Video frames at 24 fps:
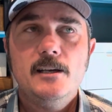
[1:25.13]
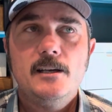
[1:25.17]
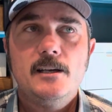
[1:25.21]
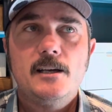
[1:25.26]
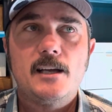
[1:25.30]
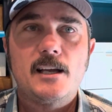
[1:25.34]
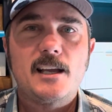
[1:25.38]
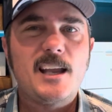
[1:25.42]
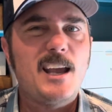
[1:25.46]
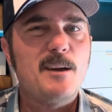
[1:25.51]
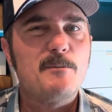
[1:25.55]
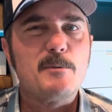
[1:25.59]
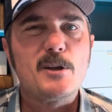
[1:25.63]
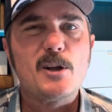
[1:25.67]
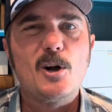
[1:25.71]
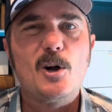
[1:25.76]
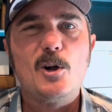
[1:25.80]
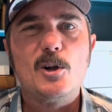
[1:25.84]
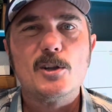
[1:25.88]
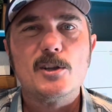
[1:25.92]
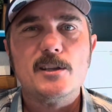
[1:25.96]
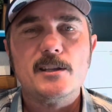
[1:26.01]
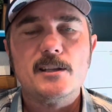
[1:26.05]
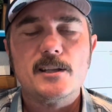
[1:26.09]
It can't be
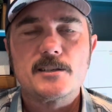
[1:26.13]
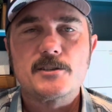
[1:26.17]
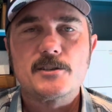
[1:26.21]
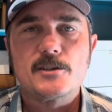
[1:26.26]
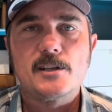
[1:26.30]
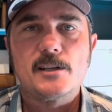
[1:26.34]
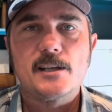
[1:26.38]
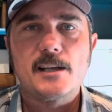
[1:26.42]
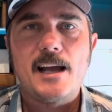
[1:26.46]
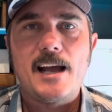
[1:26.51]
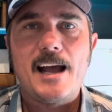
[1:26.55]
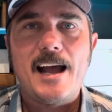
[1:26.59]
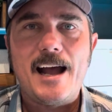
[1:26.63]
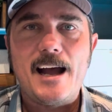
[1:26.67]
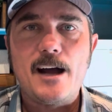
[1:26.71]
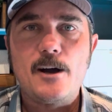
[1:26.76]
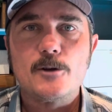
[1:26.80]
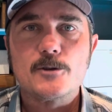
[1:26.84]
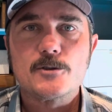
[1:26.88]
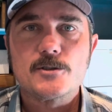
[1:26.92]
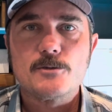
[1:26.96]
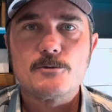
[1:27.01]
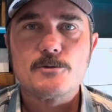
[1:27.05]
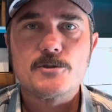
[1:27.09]
called necessarily a
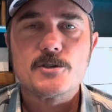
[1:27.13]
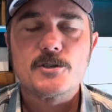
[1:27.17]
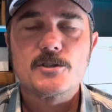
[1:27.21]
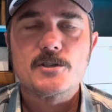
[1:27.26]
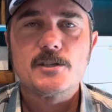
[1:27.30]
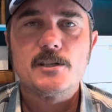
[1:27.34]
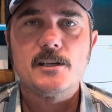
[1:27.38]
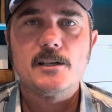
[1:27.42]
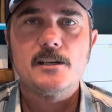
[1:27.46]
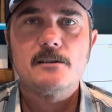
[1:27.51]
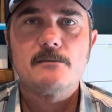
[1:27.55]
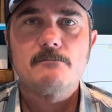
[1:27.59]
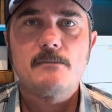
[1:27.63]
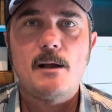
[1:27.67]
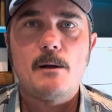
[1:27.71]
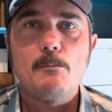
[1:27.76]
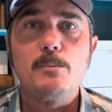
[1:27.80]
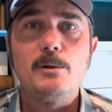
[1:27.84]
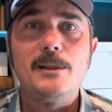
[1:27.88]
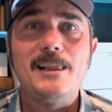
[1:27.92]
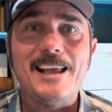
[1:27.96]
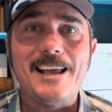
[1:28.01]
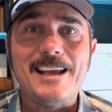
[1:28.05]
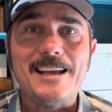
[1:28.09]
house, it was just a
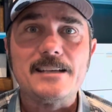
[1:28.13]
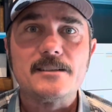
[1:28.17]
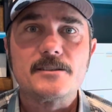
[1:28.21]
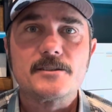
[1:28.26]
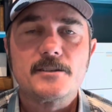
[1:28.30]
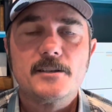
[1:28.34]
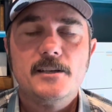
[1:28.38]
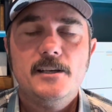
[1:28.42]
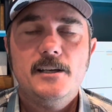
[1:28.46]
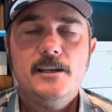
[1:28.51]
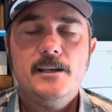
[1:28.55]
place.